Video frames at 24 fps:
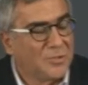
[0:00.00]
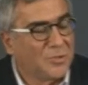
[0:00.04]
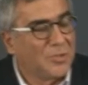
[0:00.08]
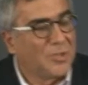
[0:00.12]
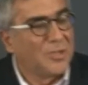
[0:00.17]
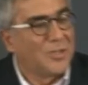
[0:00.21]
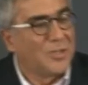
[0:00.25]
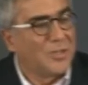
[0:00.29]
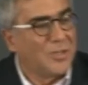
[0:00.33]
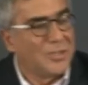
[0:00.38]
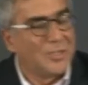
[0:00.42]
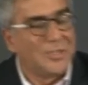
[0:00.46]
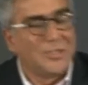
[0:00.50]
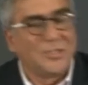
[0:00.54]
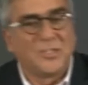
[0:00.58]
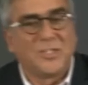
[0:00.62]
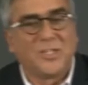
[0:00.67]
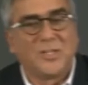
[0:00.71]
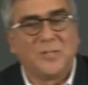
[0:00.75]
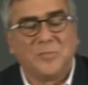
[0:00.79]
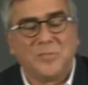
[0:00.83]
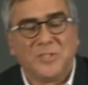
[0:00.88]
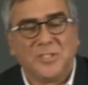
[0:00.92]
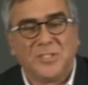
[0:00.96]
So our
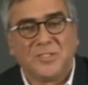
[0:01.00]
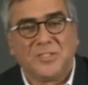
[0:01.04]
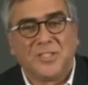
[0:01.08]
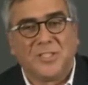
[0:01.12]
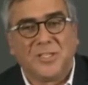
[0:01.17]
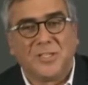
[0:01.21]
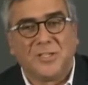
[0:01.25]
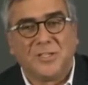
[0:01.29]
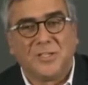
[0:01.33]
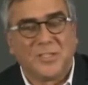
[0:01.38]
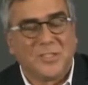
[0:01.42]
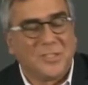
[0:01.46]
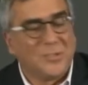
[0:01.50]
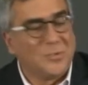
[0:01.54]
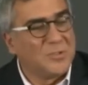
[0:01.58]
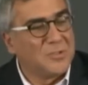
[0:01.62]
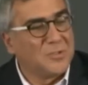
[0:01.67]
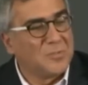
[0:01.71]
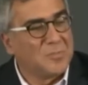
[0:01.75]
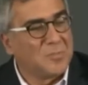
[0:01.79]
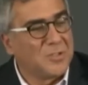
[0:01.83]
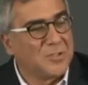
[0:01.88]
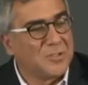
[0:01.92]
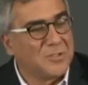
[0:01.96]
chairman is here. He
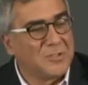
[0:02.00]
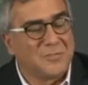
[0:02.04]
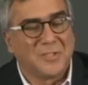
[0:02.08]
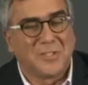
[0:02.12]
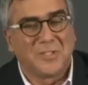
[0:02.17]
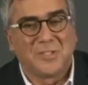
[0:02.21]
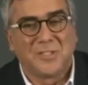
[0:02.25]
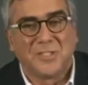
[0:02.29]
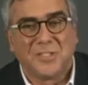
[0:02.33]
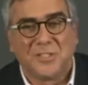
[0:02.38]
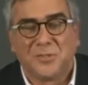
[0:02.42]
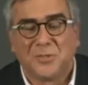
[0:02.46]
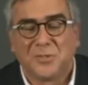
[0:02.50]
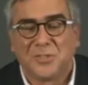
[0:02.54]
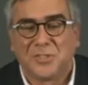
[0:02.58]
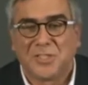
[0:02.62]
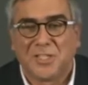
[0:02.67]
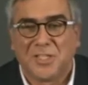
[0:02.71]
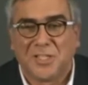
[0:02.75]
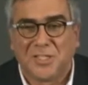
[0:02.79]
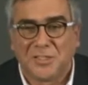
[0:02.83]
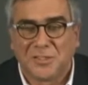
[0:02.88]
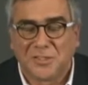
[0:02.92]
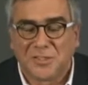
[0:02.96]
was part of that
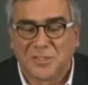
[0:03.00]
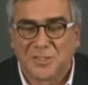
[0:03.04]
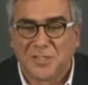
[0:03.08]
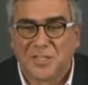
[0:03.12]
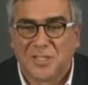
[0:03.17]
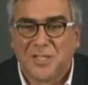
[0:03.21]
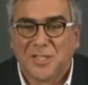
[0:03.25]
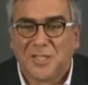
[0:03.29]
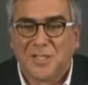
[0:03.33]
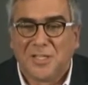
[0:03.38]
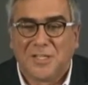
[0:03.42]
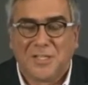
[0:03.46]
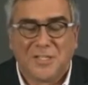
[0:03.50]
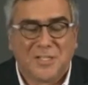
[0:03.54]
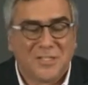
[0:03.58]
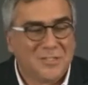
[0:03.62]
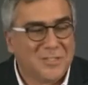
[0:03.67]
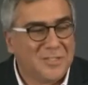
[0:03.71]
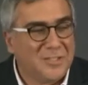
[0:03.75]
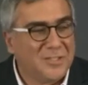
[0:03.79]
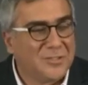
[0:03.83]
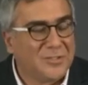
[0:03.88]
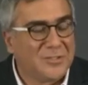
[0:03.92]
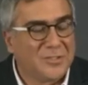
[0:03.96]
negotiation,
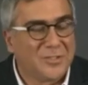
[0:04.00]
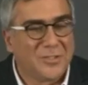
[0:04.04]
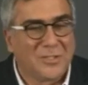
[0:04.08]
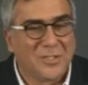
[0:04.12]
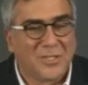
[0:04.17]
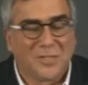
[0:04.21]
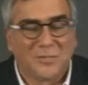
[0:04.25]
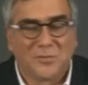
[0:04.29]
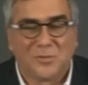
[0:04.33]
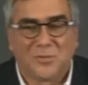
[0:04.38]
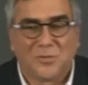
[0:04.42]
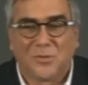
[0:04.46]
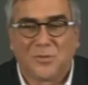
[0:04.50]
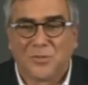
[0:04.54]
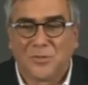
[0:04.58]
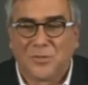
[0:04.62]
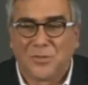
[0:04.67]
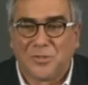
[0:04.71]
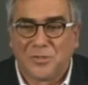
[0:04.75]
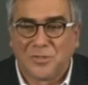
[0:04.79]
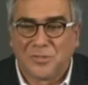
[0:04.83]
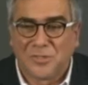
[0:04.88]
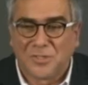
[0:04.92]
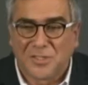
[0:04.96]
and he saw how the
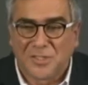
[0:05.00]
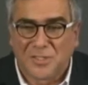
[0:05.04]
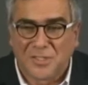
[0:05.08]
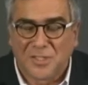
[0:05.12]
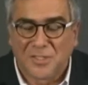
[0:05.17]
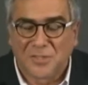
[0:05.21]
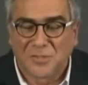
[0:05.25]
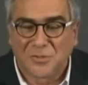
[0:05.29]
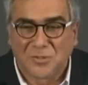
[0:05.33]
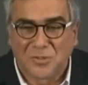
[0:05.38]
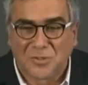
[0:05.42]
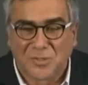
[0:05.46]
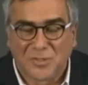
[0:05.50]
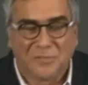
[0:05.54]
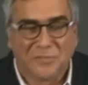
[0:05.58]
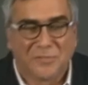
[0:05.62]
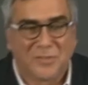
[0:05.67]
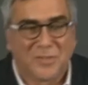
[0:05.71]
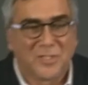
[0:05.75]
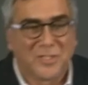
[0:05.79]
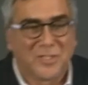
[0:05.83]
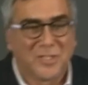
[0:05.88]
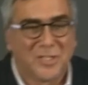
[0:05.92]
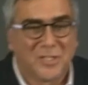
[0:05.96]
lawyers actually
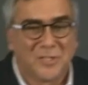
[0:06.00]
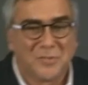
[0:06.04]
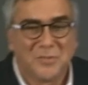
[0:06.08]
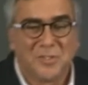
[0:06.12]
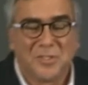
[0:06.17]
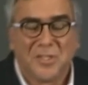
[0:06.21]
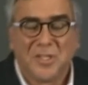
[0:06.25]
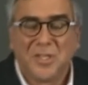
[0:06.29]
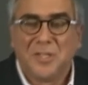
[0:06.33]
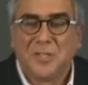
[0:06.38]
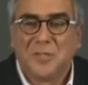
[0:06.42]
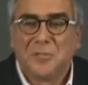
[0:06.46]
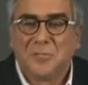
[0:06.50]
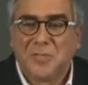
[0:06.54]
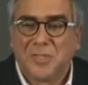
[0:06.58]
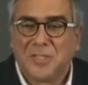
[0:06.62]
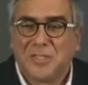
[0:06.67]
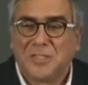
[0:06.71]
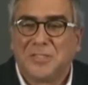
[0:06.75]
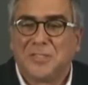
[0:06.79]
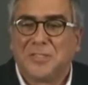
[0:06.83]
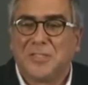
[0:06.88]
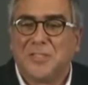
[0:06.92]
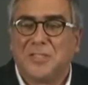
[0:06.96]
fought it out.
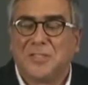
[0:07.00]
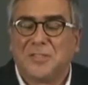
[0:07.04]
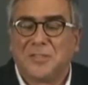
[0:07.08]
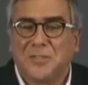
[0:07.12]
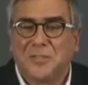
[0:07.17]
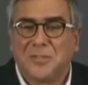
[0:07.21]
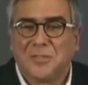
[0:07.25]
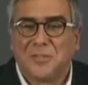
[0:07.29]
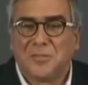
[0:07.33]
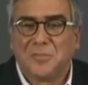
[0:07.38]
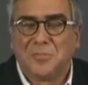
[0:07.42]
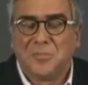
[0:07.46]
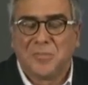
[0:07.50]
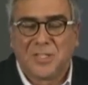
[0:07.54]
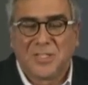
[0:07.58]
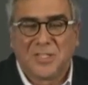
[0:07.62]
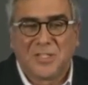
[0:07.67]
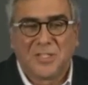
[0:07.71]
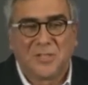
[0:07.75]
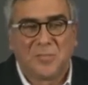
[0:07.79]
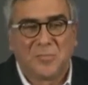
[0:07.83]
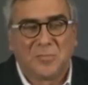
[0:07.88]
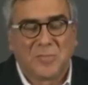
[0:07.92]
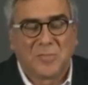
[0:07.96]
But
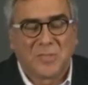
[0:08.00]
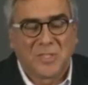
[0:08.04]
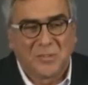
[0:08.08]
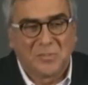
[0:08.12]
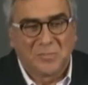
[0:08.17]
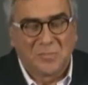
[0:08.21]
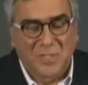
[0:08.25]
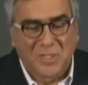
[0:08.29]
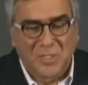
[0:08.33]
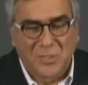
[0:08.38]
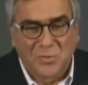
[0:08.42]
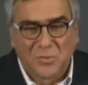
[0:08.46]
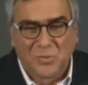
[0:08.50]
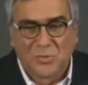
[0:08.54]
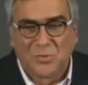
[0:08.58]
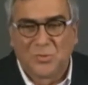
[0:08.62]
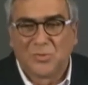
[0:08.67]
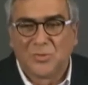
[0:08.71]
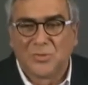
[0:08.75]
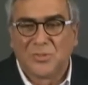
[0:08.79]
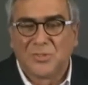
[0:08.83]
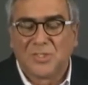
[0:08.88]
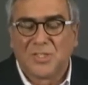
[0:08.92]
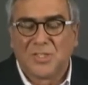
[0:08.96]
McGill, by
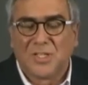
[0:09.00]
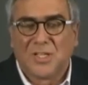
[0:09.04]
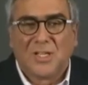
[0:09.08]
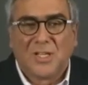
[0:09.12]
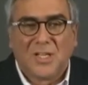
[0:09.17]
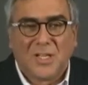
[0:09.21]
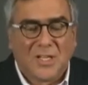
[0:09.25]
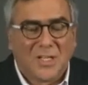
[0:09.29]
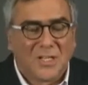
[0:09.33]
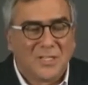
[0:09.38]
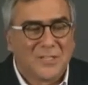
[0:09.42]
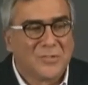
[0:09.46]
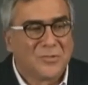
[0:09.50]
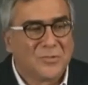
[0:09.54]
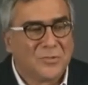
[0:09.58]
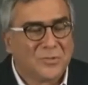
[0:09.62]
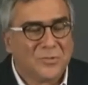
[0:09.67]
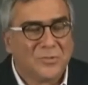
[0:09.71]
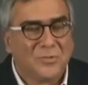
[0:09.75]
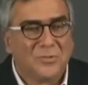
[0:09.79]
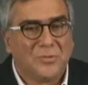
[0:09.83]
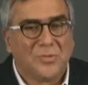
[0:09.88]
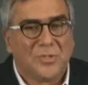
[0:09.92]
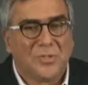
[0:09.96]
rules, has
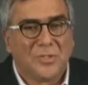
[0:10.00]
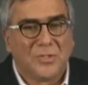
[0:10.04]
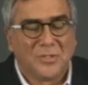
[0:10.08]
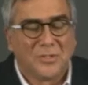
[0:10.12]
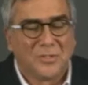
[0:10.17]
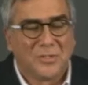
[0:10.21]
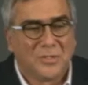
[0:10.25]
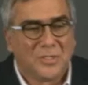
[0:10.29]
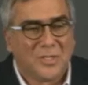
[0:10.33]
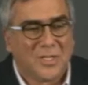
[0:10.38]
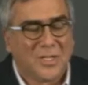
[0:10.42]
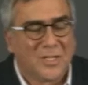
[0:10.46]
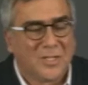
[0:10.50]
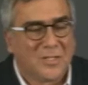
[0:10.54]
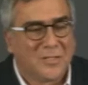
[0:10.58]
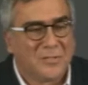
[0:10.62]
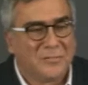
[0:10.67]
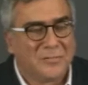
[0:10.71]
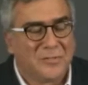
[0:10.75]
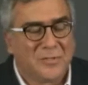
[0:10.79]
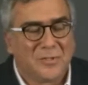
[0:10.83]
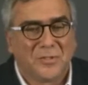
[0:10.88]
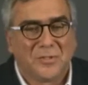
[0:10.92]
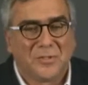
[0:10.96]
to
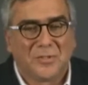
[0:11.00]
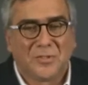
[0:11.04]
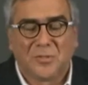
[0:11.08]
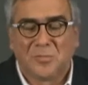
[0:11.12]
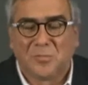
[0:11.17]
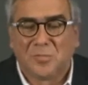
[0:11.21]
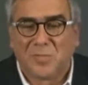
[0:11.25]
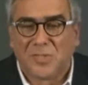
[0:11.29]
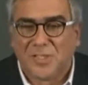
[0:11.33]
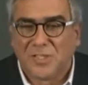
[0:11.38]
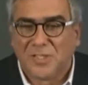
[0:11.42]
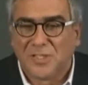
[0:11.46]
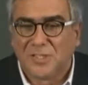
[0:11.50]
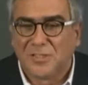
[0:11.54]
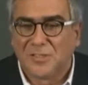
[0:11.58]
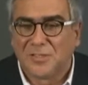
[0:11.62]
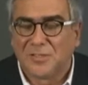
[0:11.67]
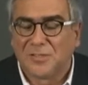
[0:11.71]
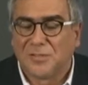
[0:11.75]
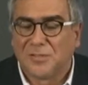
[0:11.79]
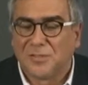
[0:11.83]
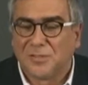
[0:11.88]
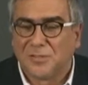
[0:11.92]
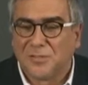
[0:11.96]
have a
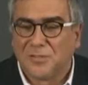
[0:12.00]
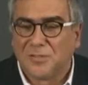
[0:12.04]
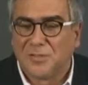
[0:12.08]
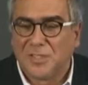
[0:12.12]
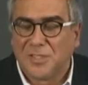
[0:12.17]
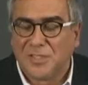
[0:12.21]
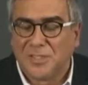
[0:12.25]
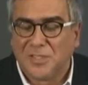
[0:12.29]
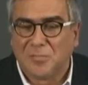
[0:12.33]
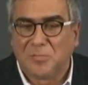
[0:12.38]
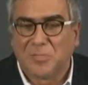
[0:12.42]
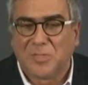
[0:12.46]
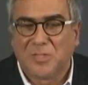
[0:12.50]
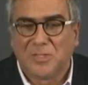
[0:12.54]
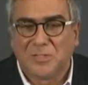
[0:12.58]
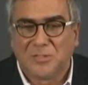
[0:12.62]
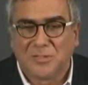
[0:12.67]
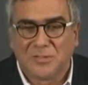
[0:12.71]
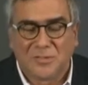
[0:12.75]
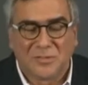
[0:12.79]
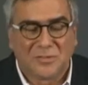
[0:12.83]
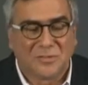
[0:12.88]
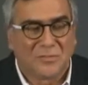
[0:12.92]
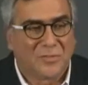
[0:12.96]
complete
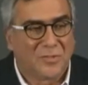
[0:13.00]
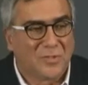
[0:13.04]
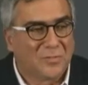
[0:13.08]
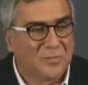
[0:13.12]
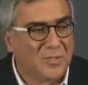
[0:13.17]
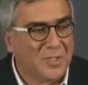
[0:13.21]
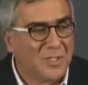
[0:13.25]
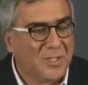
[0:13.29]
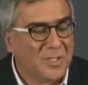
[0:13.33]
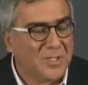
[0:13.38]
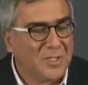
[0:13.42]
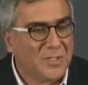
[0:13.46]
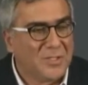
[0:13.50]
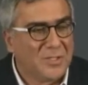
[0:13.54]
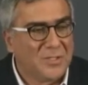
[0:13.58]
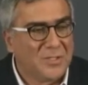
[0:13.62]
independence from